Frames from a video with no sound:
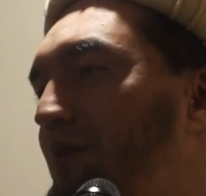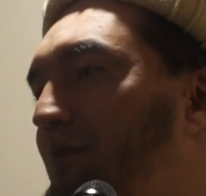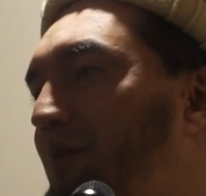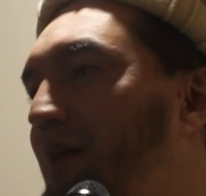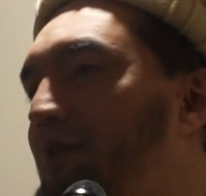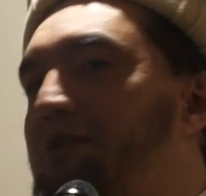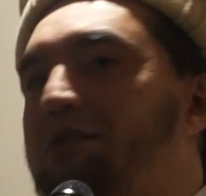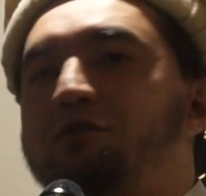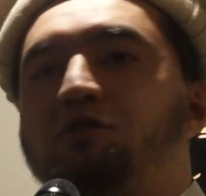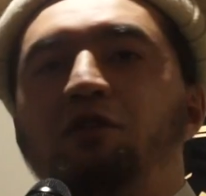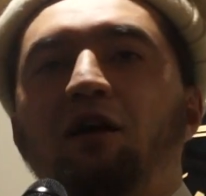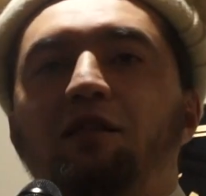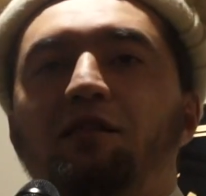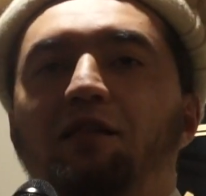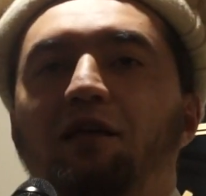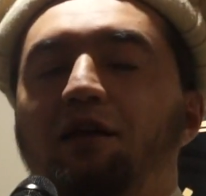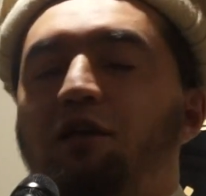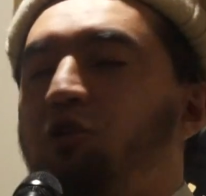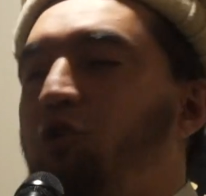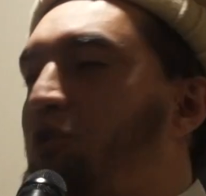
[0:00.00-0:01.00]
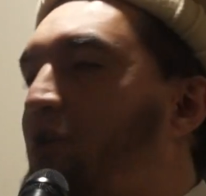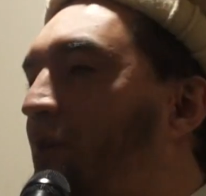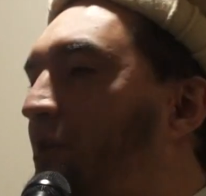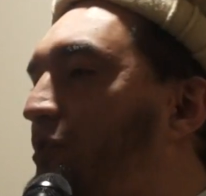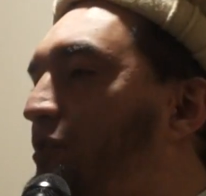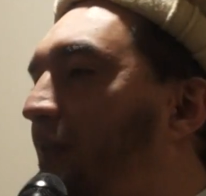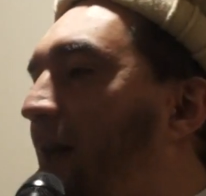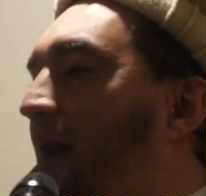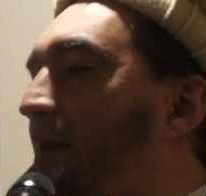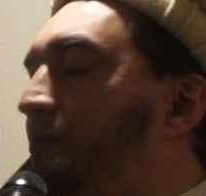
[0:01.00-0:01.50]
Right? It's not like you
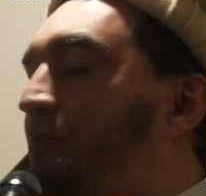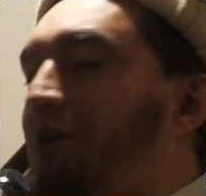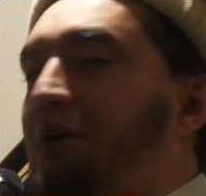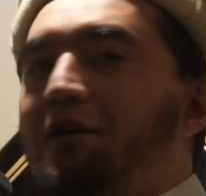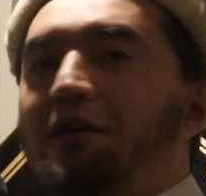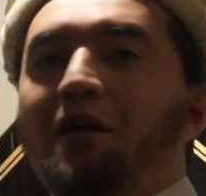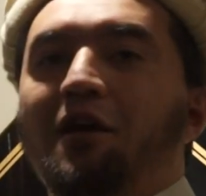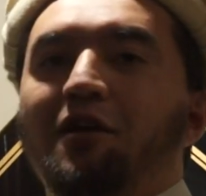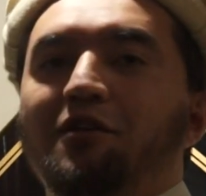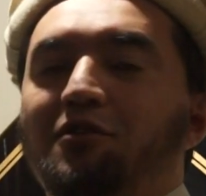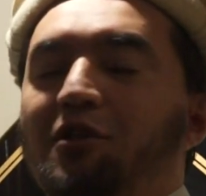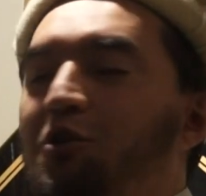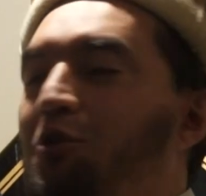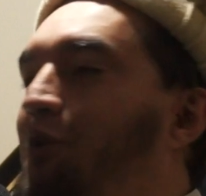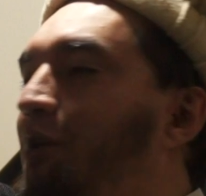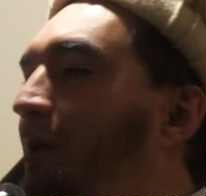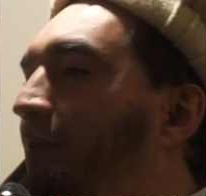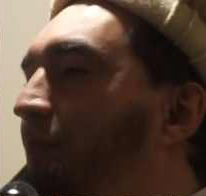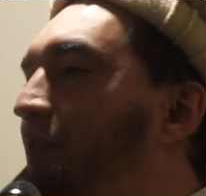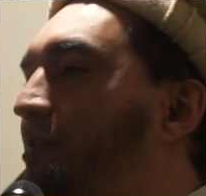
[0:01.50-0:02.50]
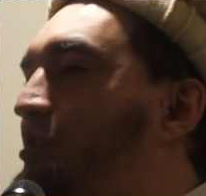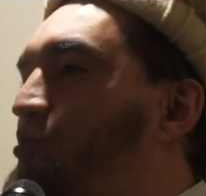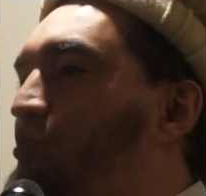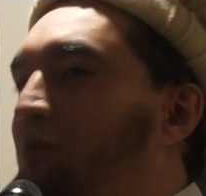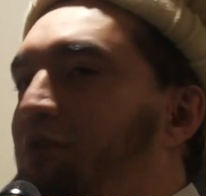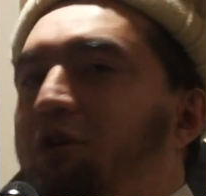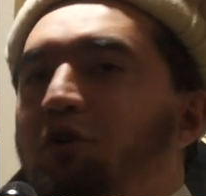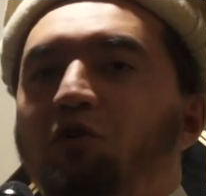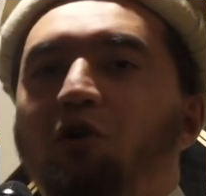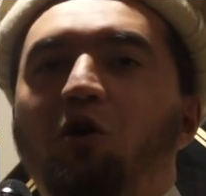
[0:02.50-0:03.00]
can climb the, the universe
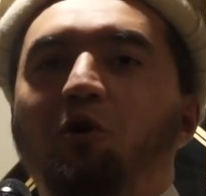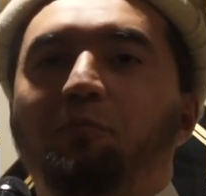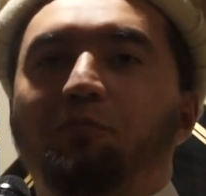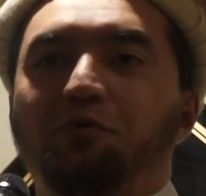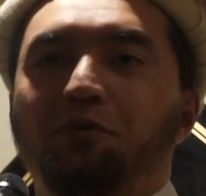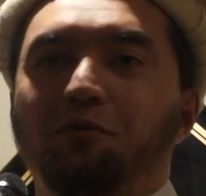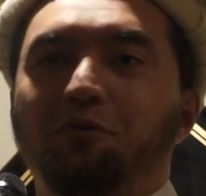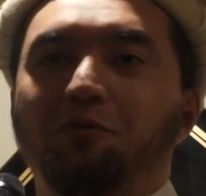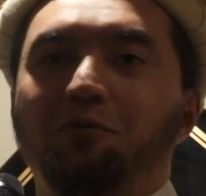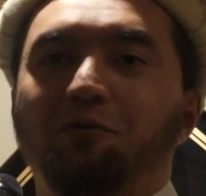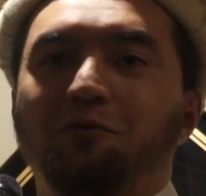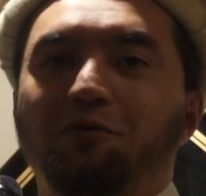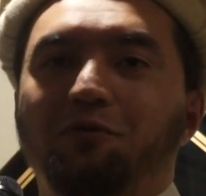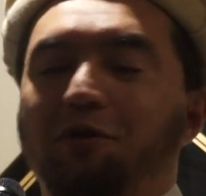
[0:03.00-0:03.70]
with a rope.